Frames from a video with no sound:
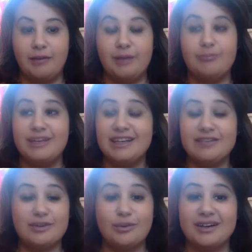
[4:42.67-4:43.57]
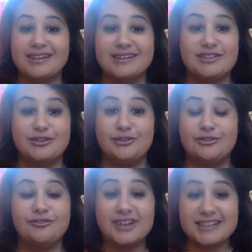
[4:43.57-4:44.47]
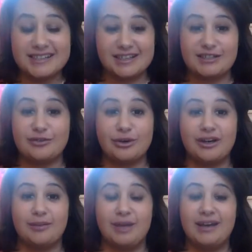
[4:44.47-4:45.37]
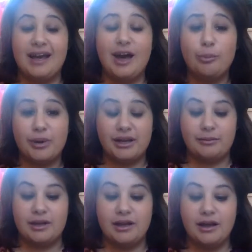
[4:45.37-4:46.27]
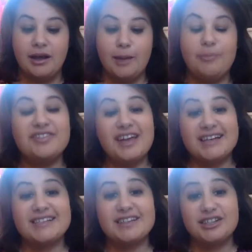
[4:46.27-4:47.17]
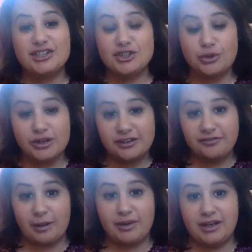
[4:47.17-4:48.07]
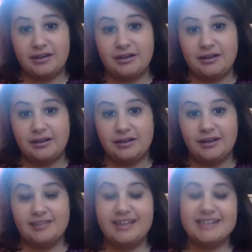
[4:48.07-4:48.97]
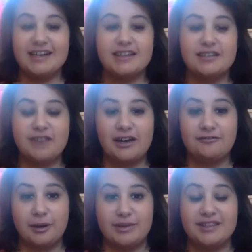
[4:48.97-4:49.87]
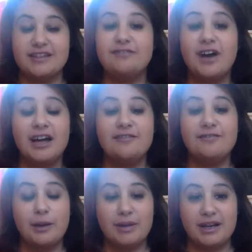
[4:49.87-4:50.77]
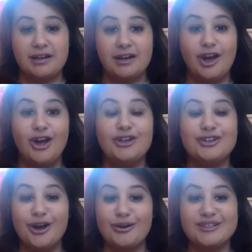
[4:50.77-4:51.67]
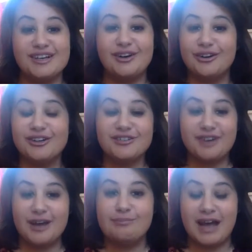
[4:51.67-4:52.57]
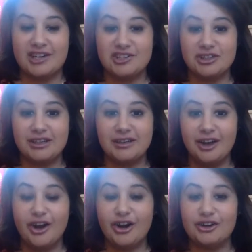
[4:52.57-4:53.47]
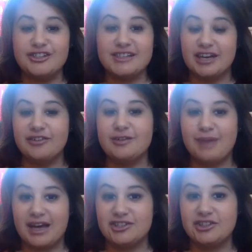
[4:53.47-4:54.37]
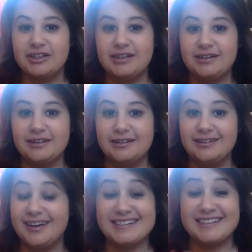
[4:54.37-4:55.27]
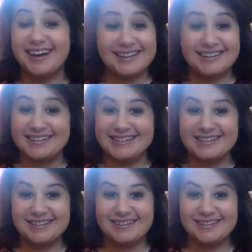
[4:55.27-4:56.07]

me even wanting to fix things for him and help him. But that's the distorted feminine. That's not the divine feminine. The divine feminine knows that her divine masculine, her sacred masculine, has got this.